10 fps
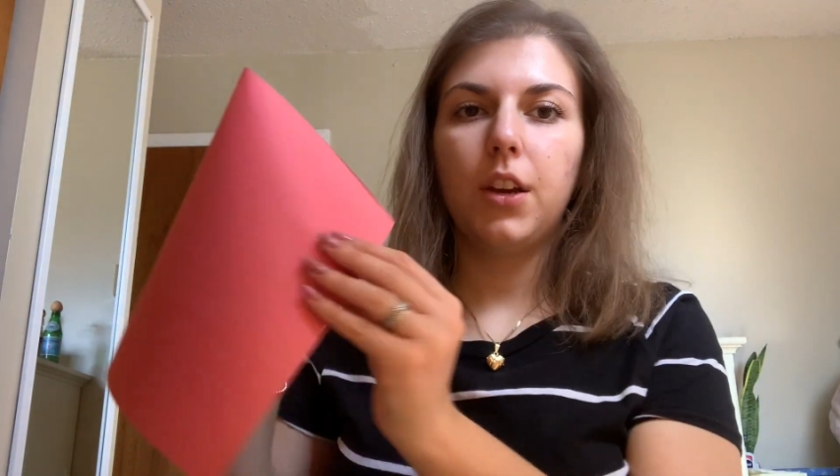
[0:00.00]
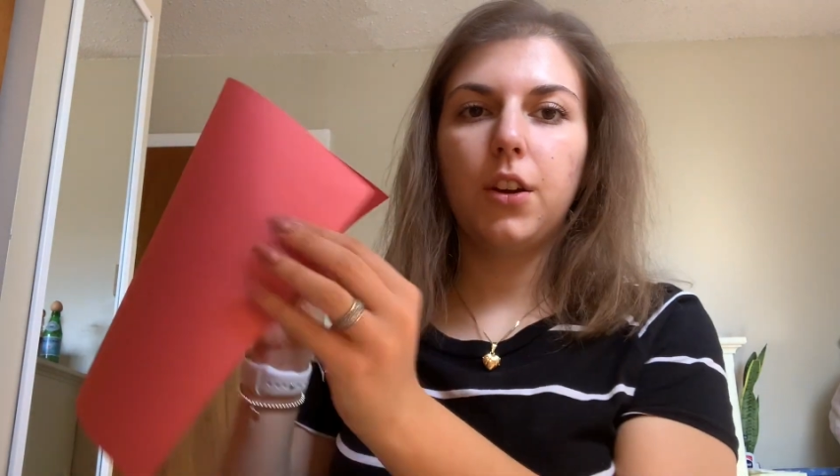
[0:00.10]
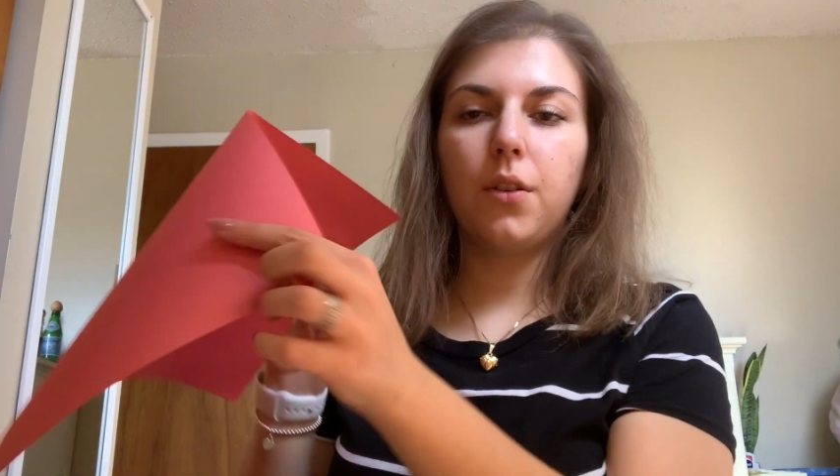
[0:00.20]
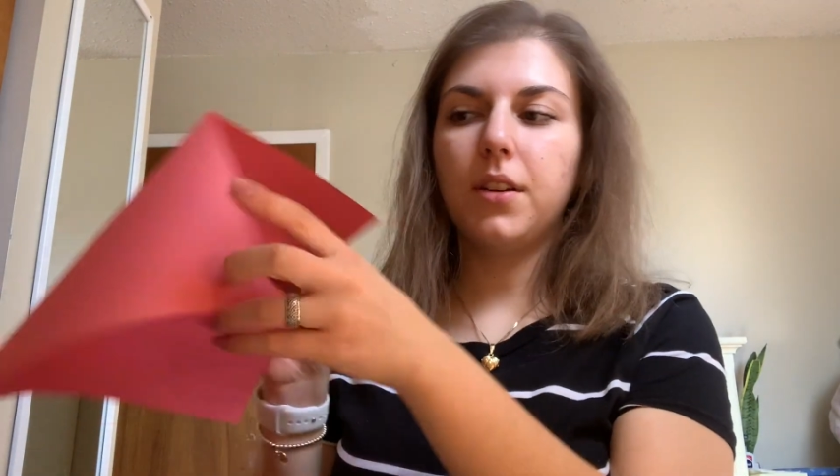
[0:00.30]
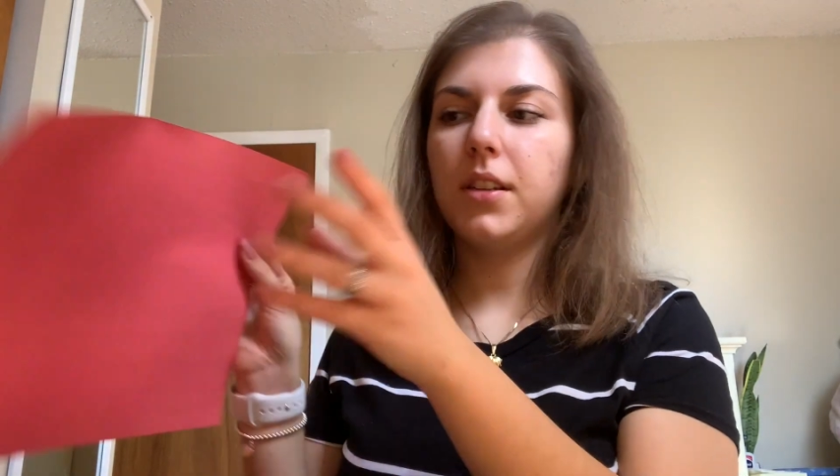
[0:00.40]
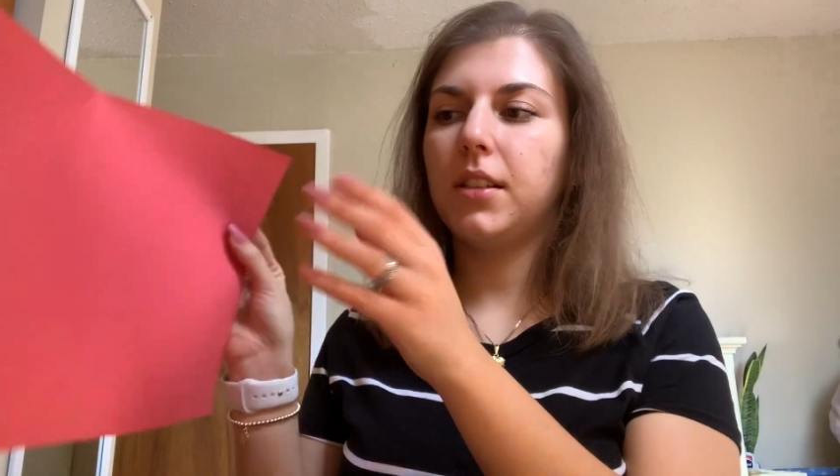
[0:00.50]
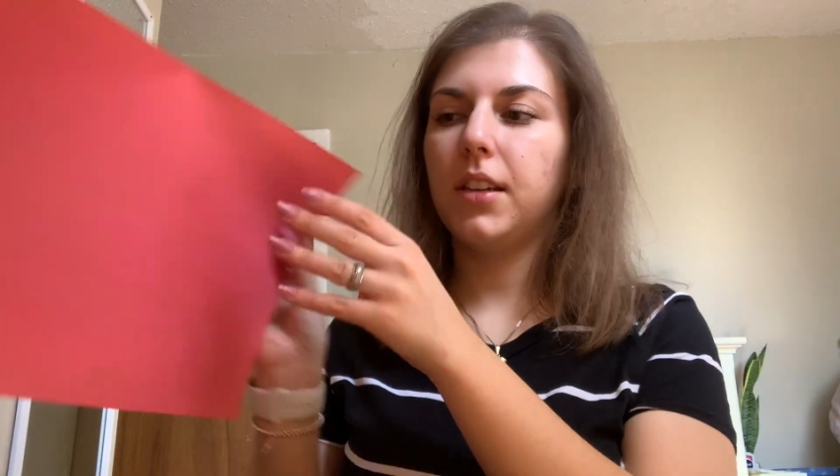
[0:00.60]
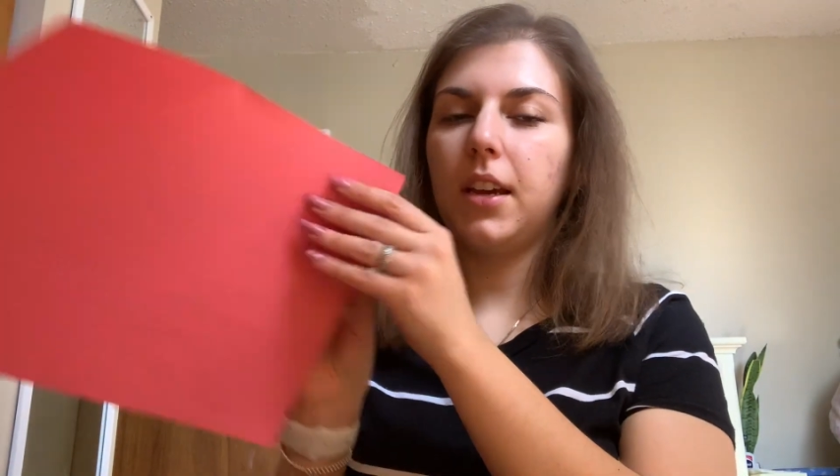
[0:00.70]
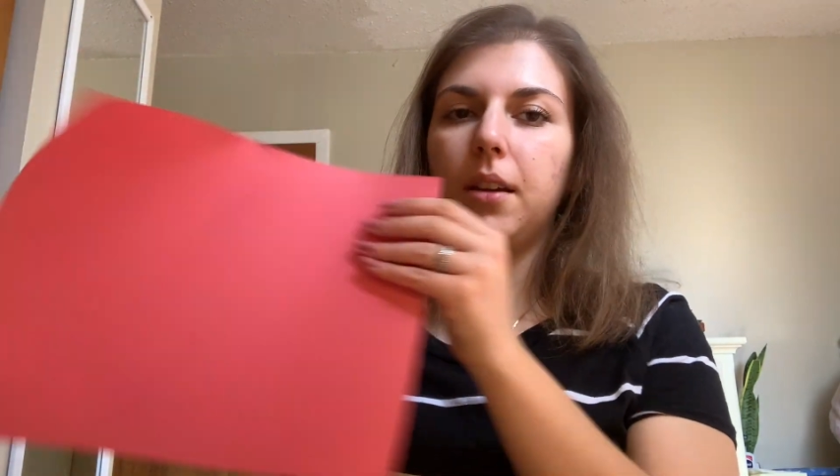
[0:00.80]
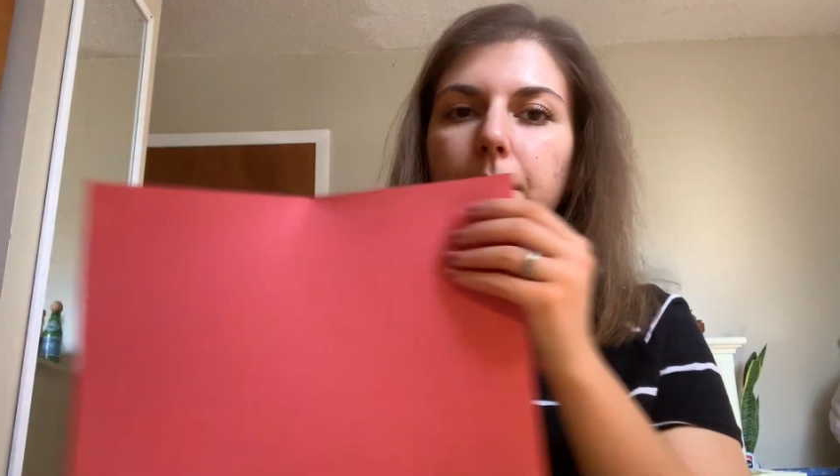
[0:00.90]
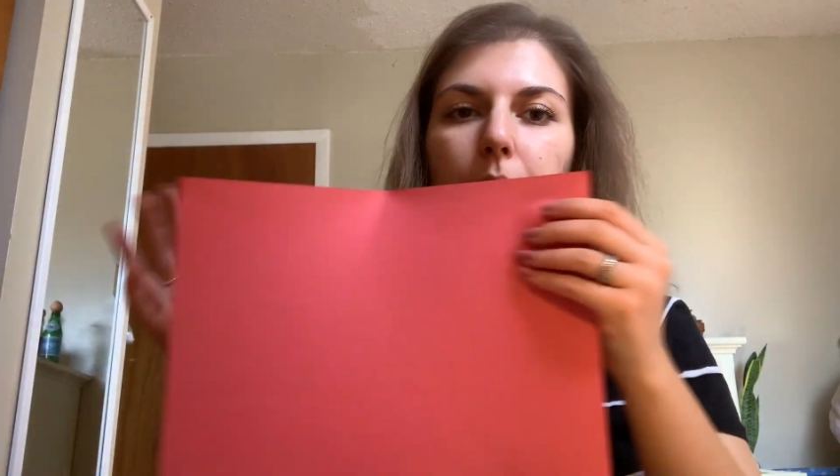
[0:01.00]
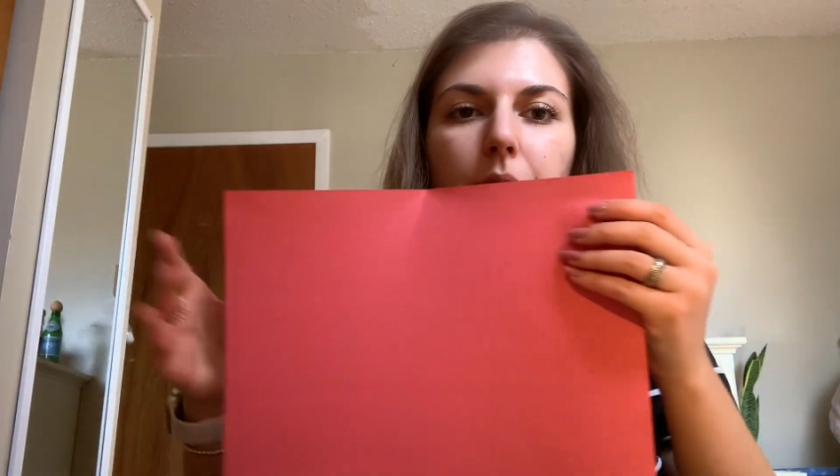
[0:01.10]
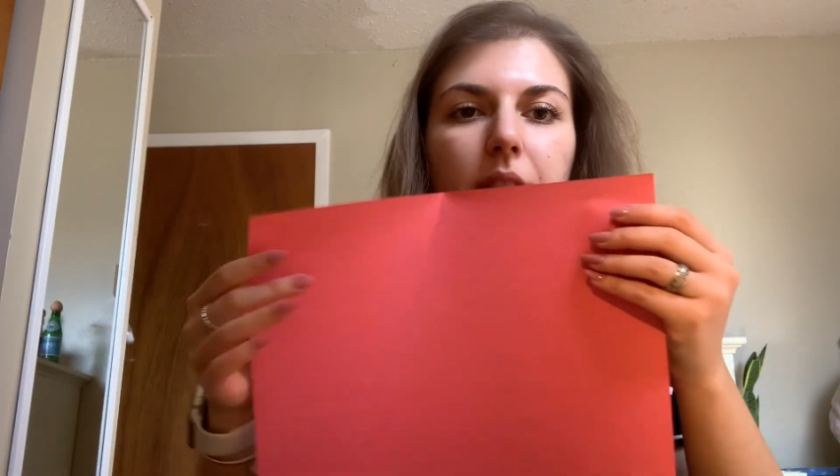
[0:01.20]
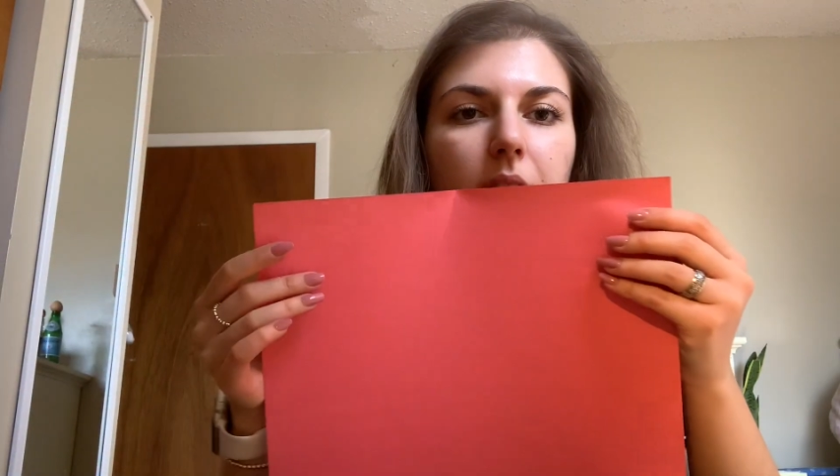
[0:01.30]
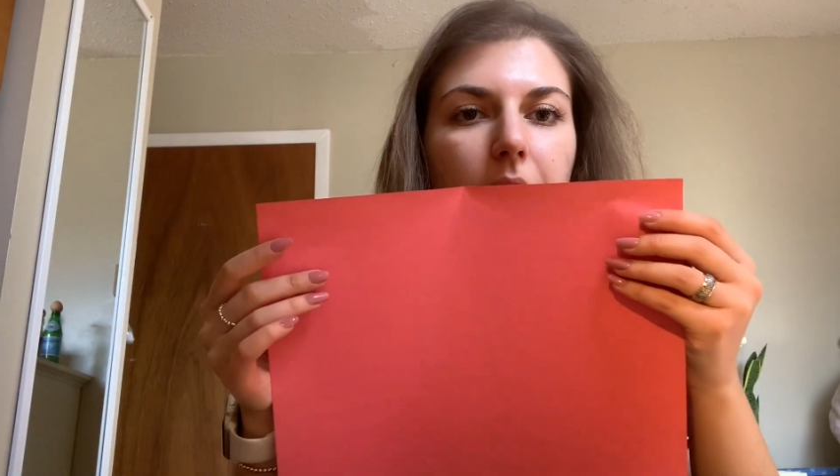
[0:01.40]
You're going to take
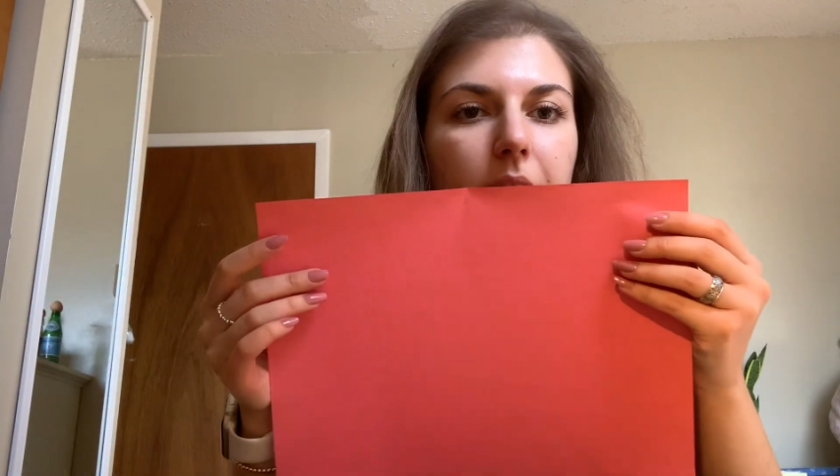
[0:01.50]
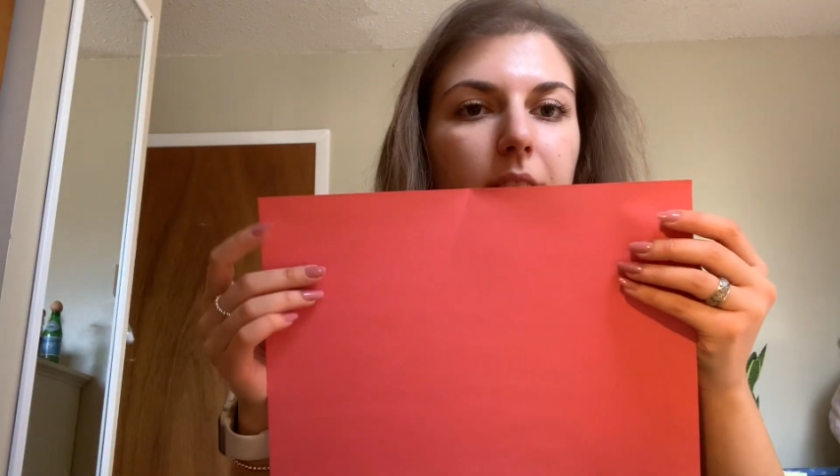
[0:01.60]
both sides